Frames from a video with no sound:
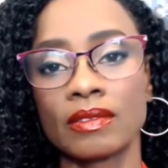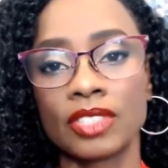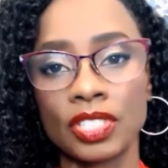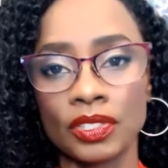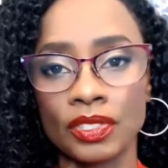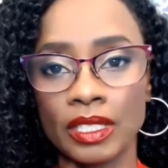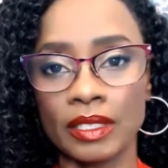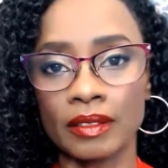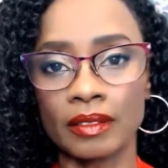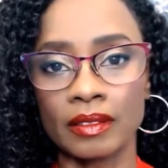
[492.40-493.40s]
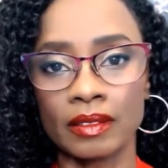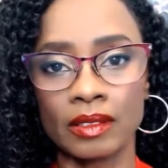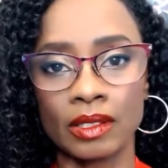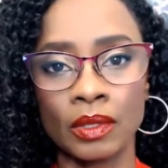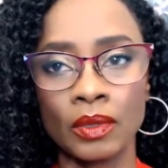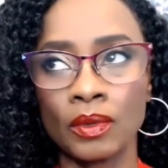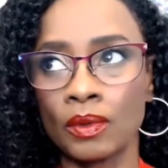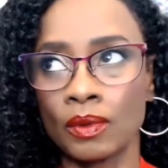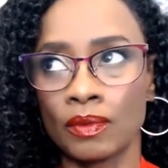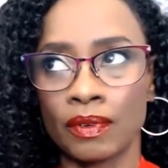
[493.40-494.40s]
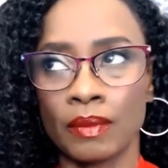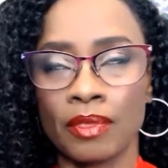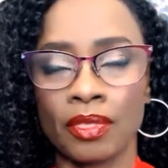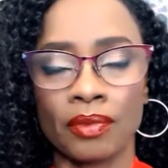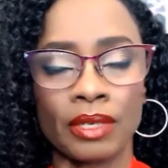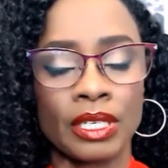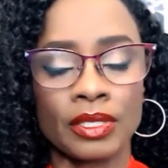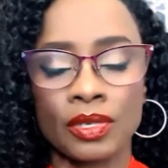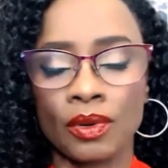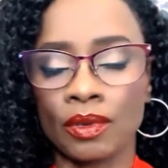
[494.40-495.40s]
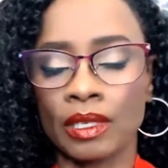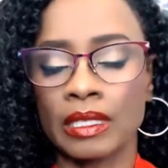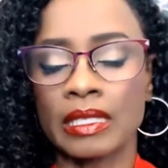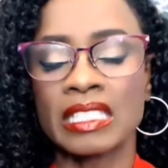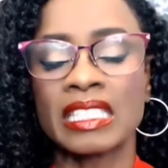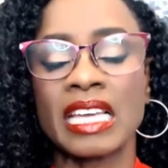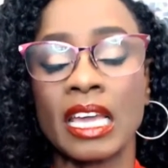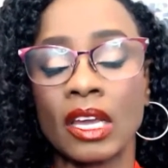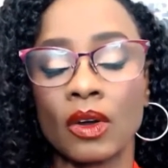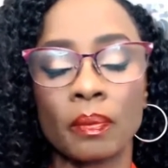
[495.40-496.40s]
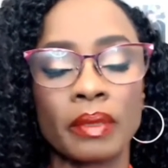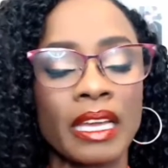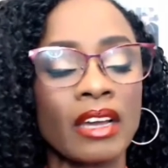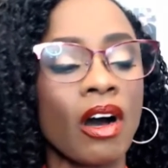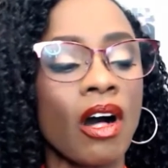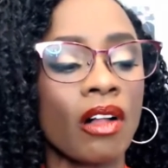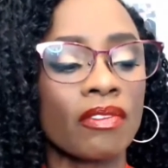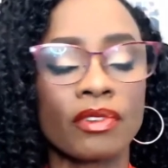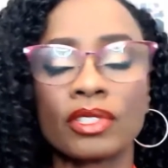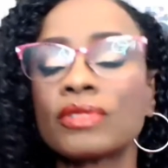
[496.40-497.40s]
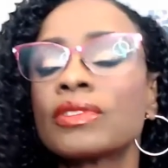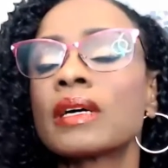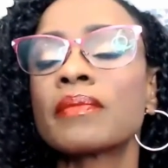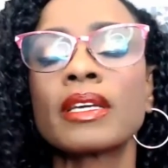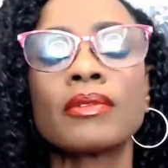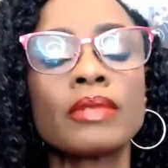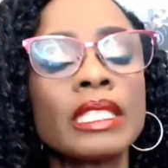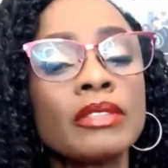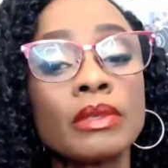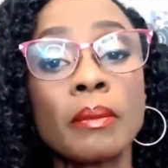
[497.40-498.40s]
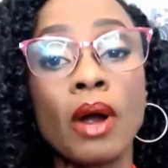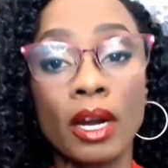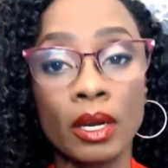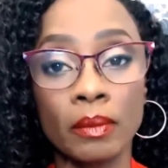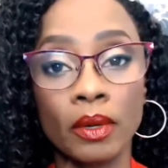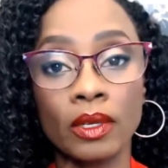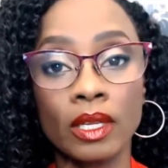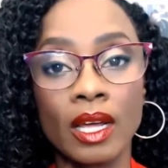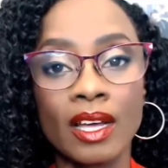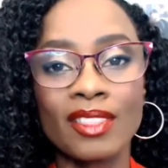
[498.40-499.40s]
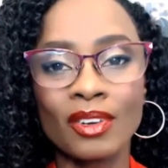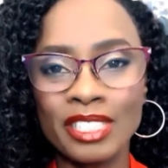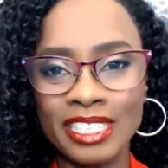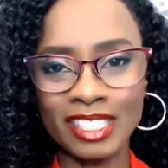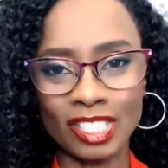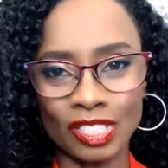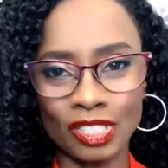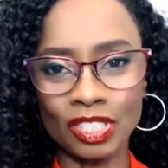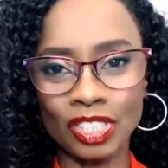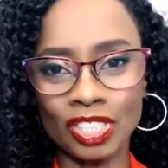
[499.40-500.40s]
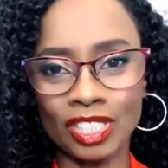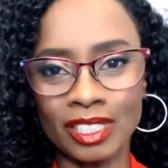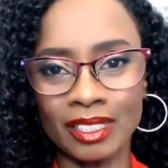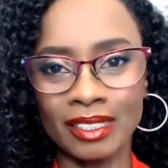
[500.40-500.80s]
children who from 3 years old can sing or play golf or do something really remarkable, those things are nurtured.